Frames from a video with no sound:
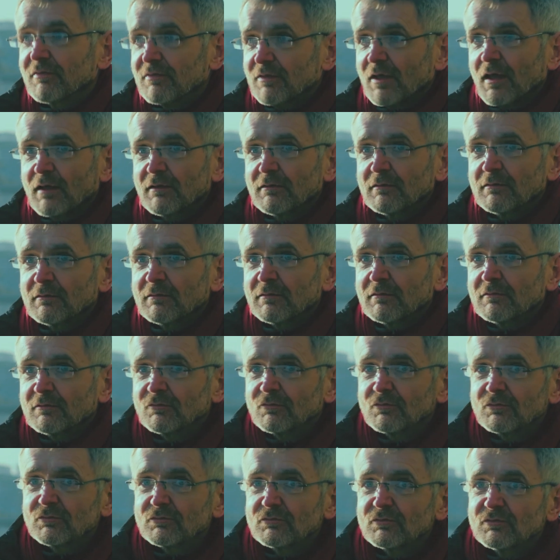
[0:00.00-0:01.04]
then
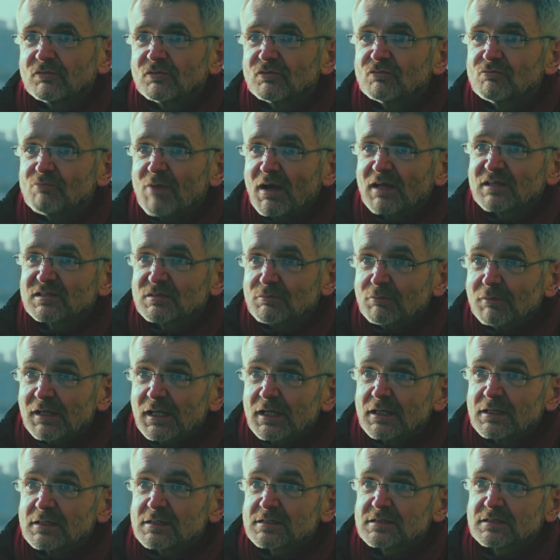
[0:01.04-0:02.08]
make some
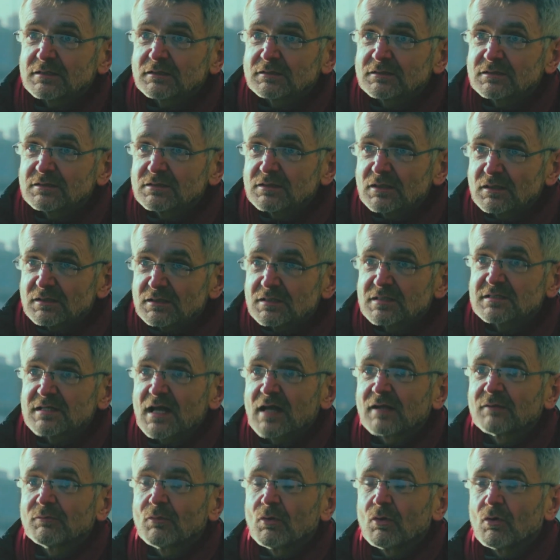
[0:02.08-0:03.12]
links and
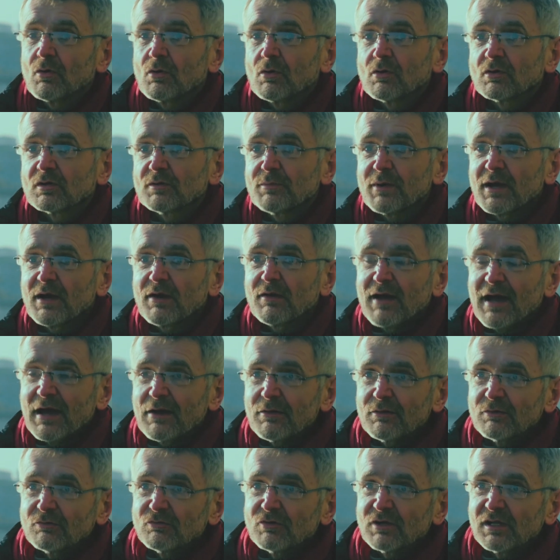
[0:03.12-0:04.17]
understand more about
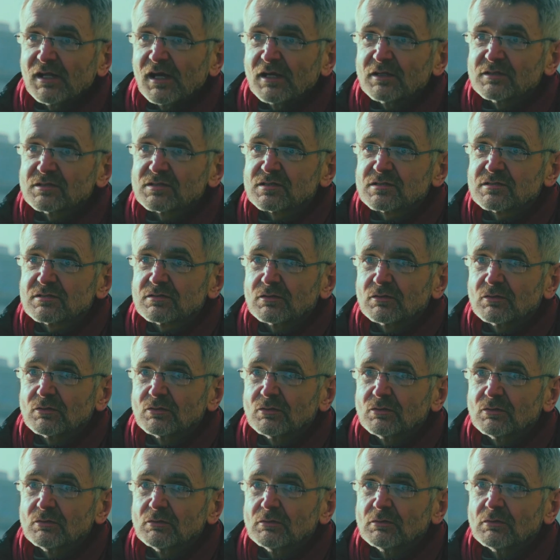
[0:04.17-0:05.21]
how it relates
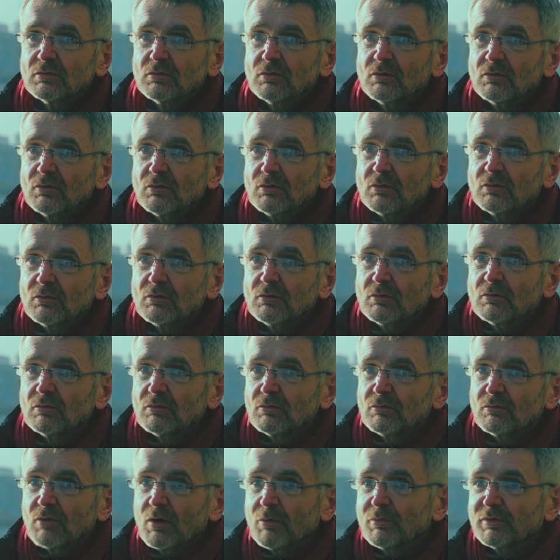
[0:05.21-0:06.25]
to
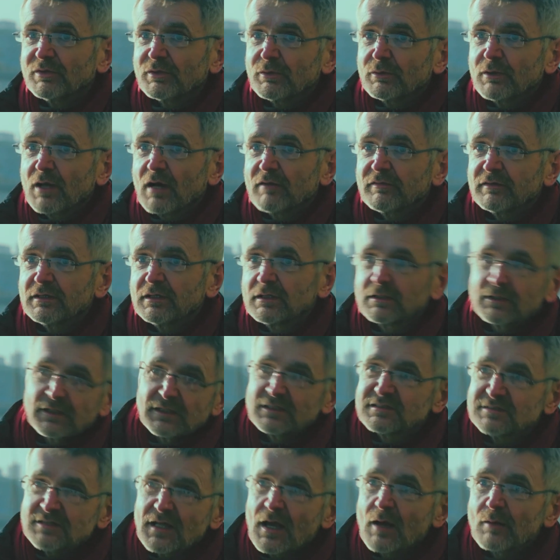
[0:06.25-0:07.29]
what we're doing over here
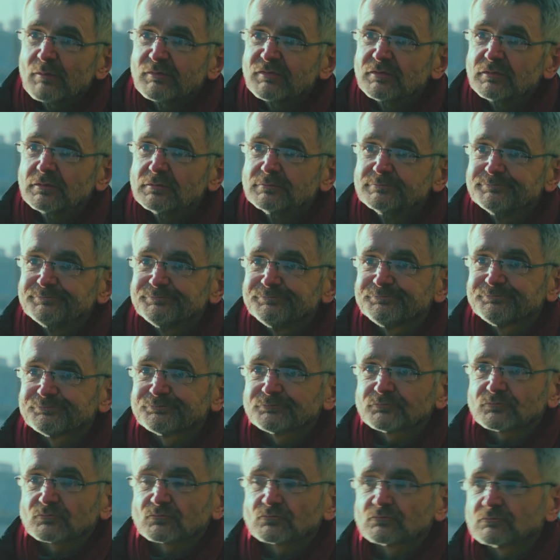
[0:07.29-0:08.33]
that isn't helpful.
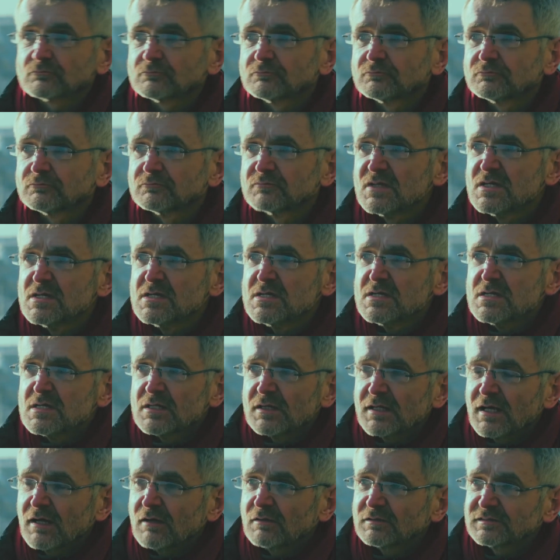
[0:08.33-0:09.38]

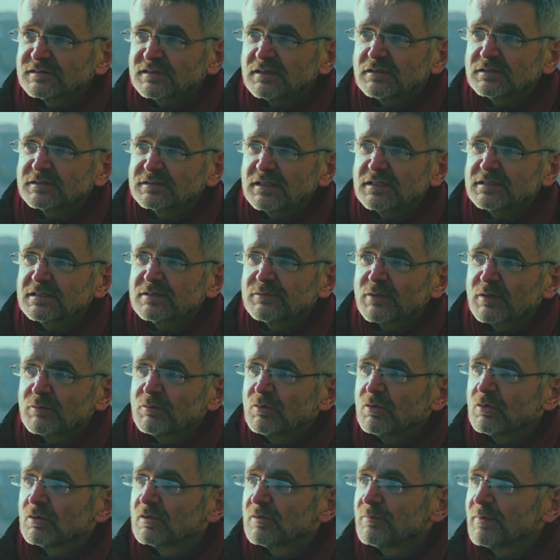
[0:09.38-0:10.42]
Now, I'll say something
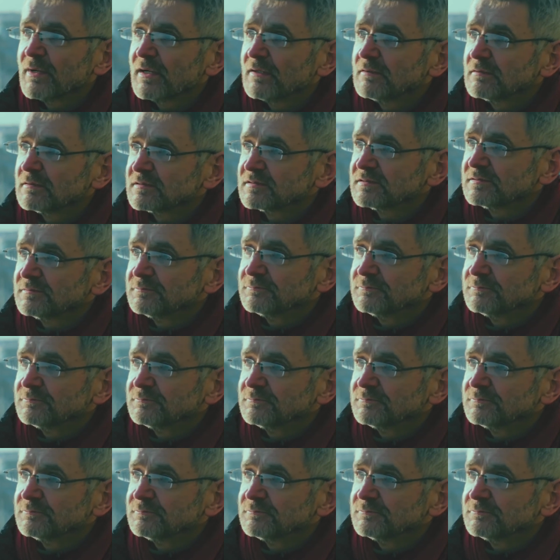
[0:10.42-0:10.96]
more about